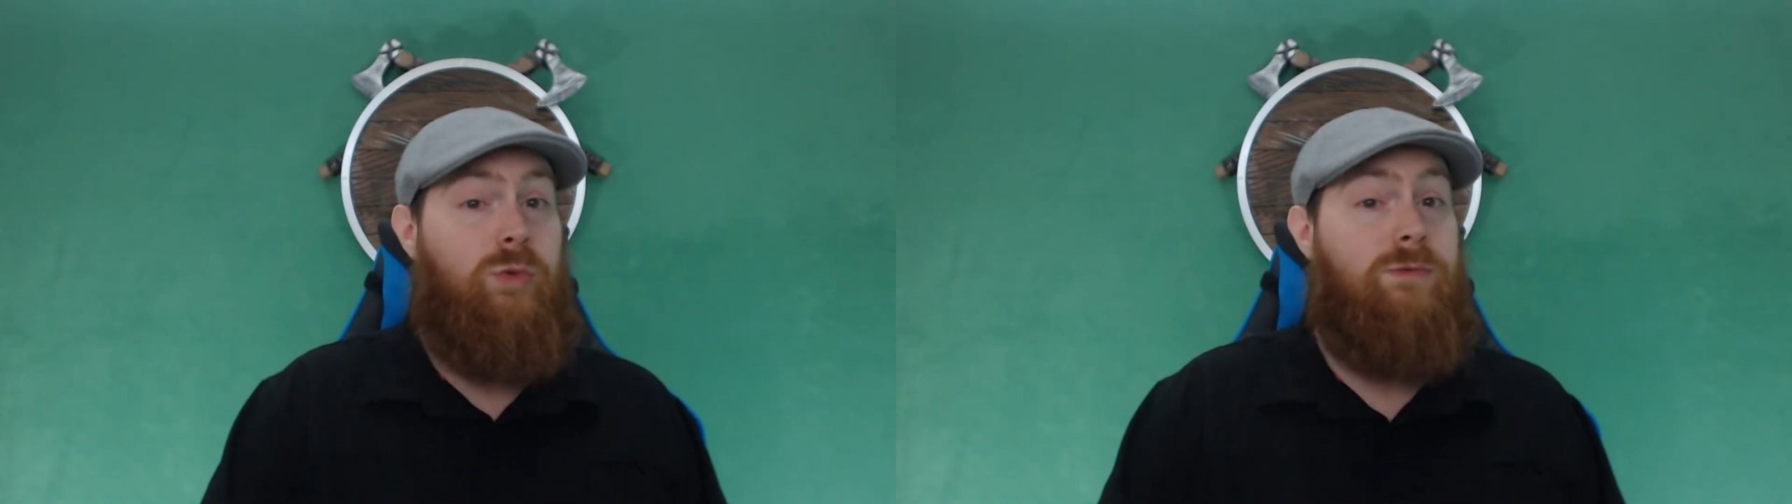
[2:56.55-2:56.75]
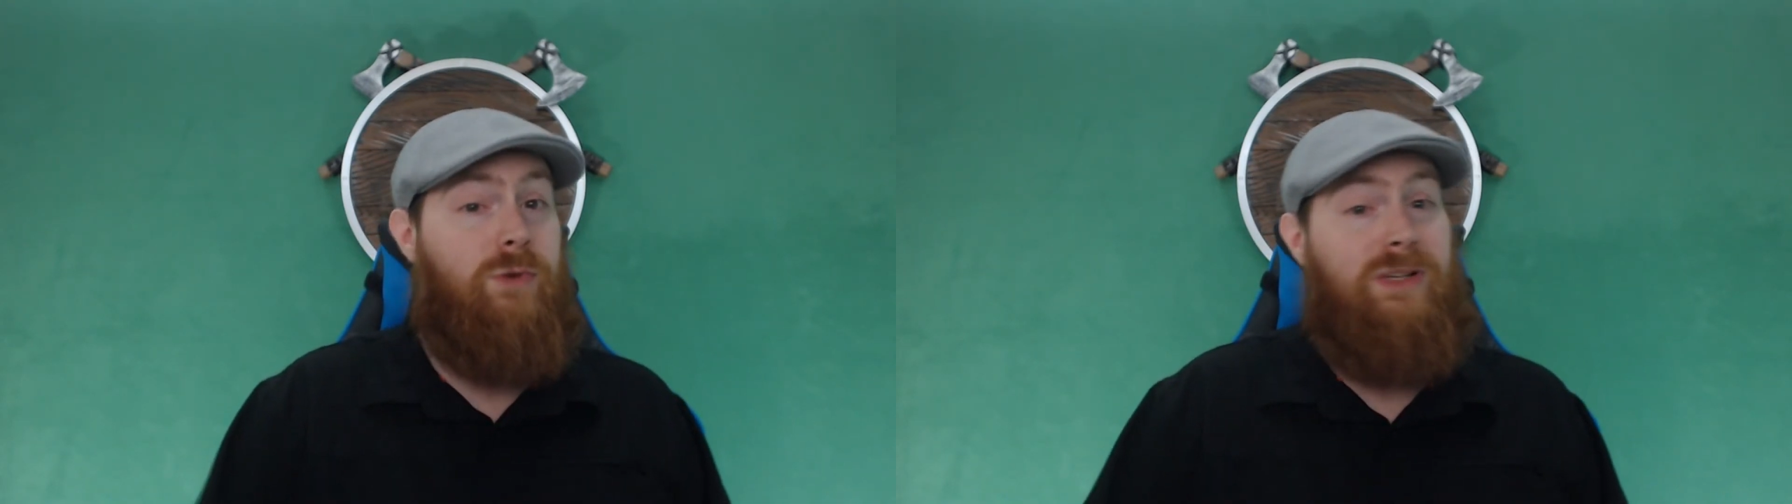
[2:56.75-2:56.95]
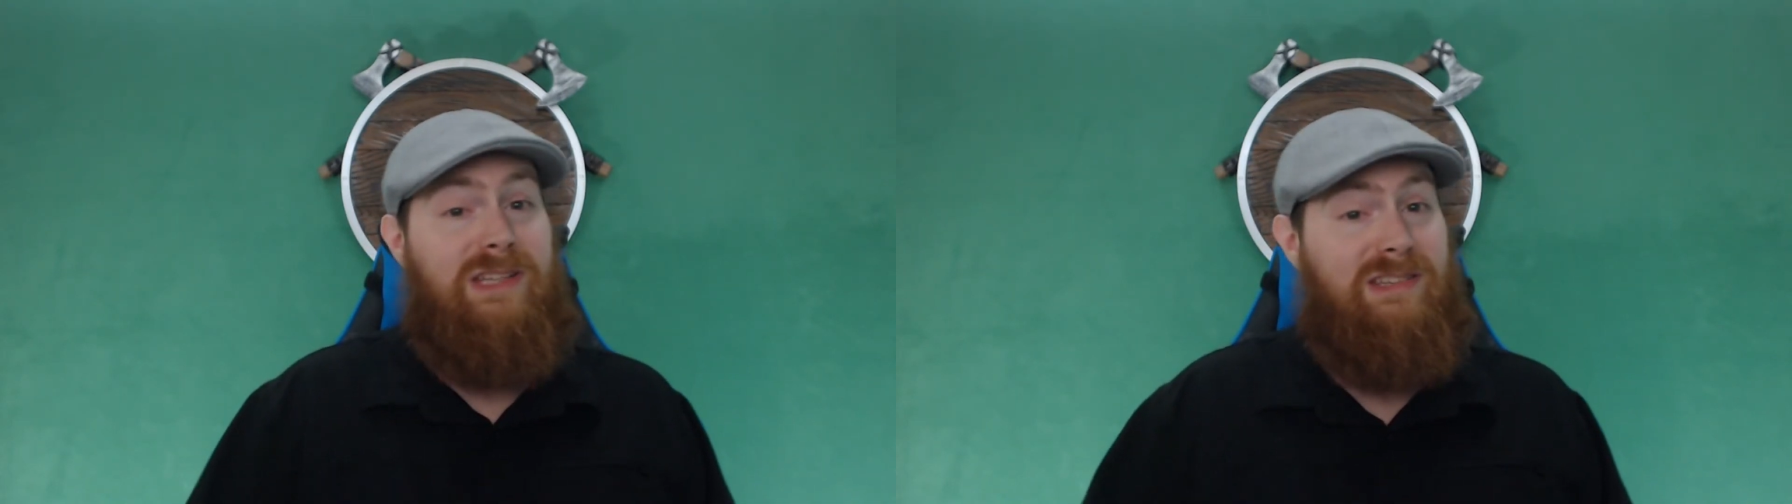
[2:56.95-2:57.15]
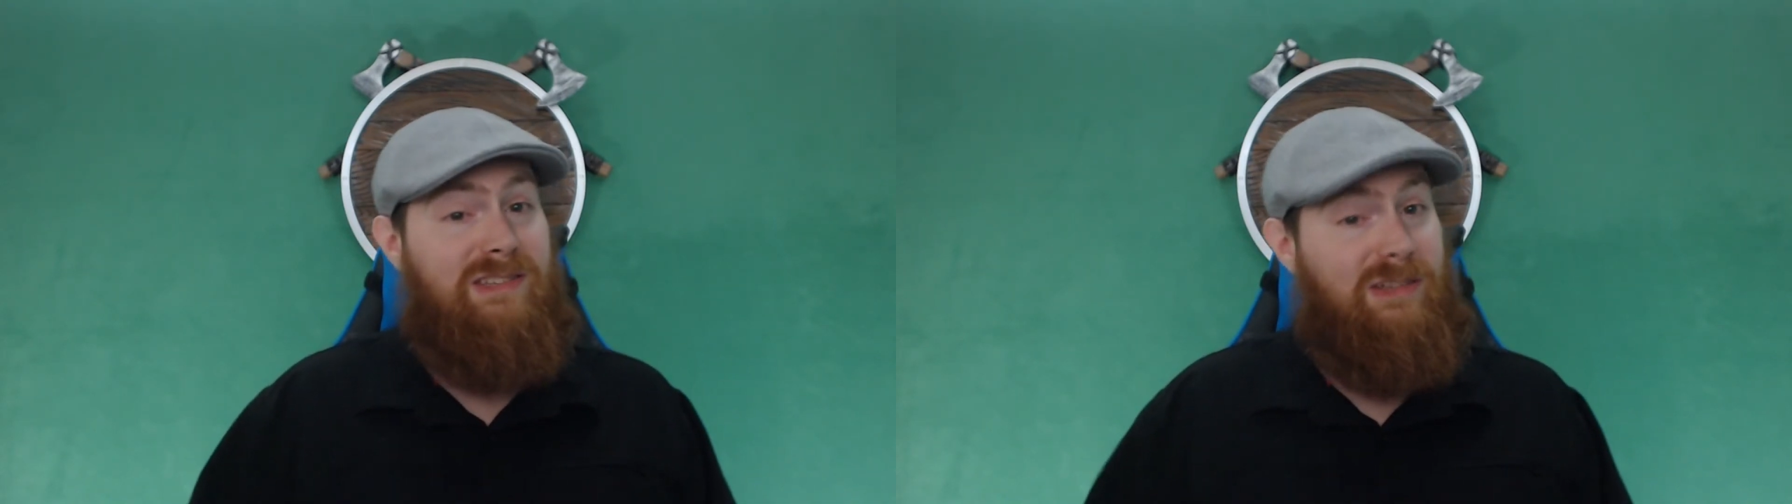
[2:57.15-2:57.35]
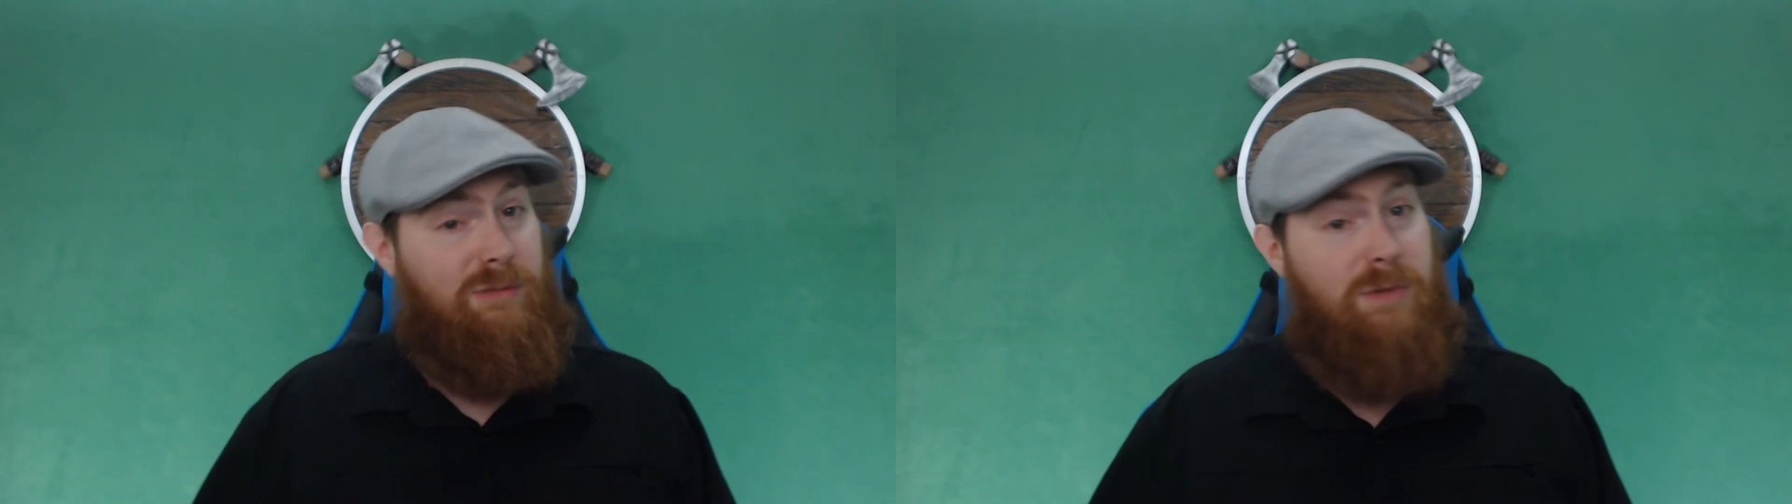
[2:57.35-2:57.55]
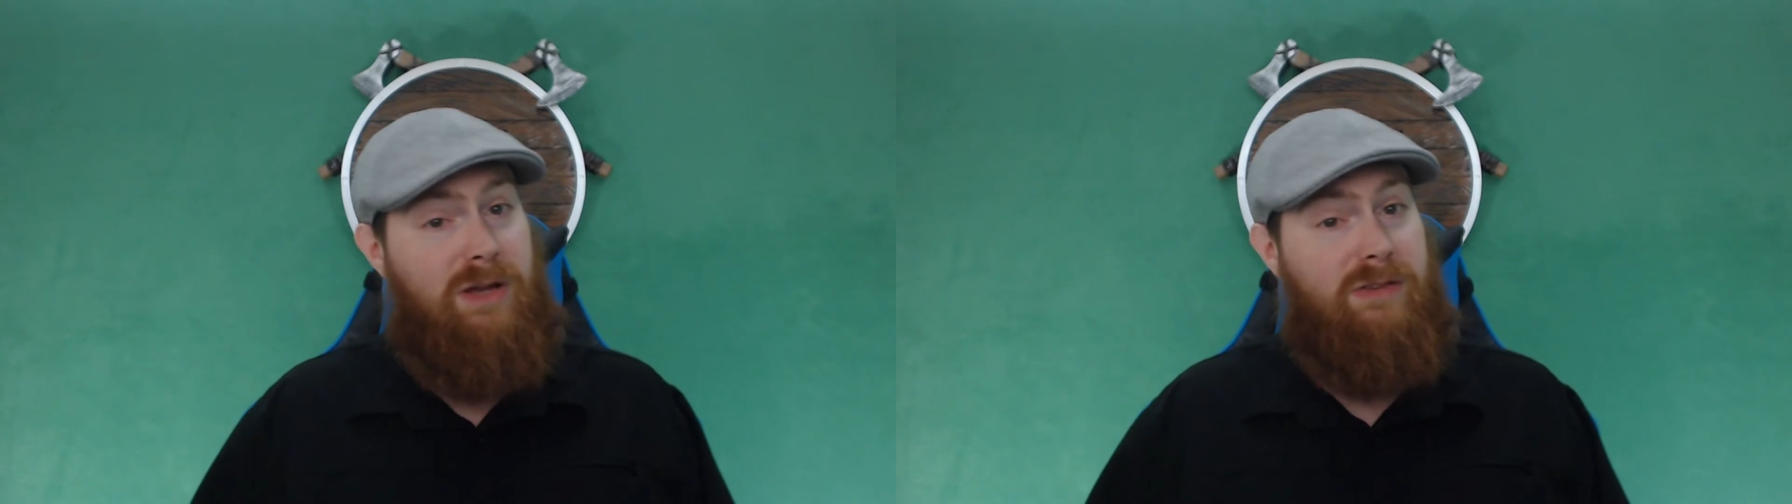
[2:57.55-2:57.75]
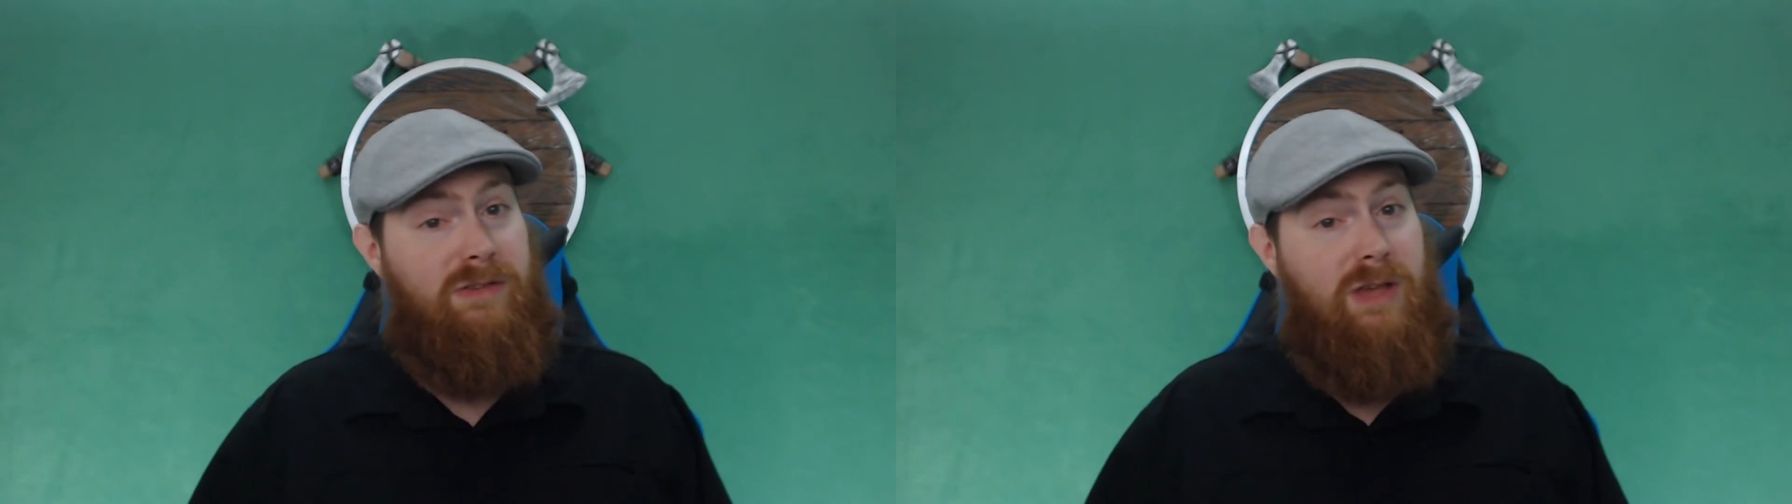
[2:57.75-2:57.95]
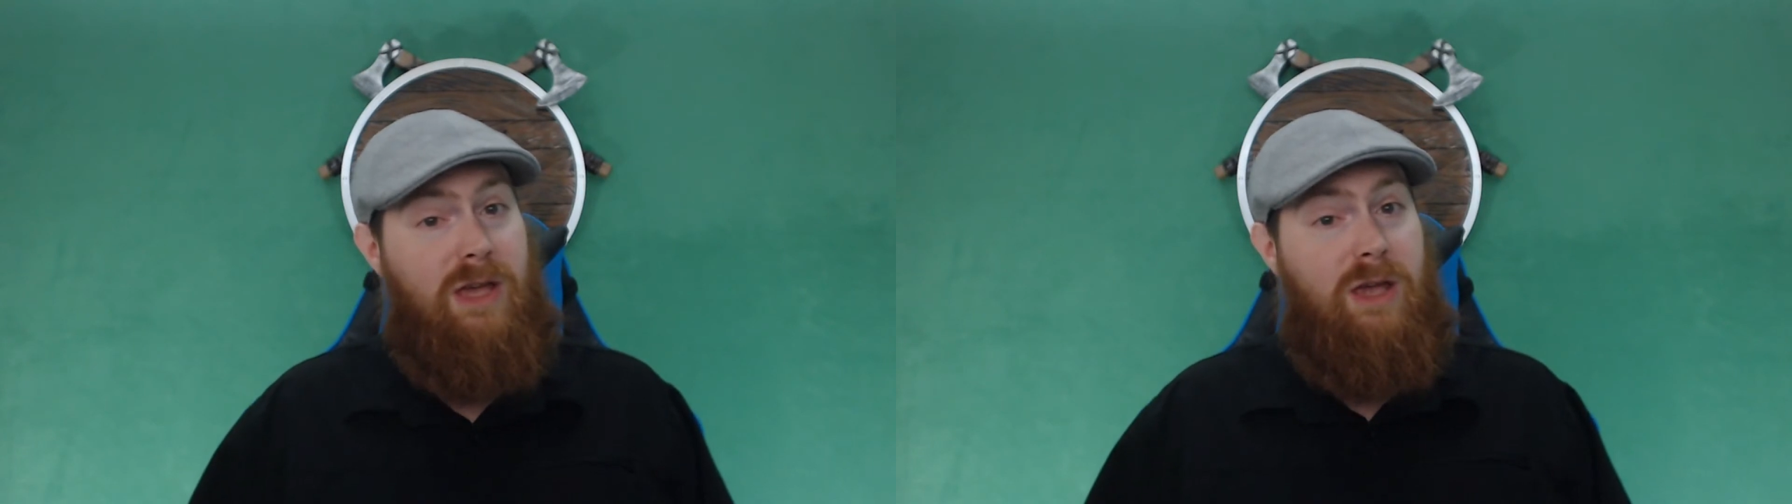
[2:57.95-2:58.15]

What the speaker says: one for at least 6 months.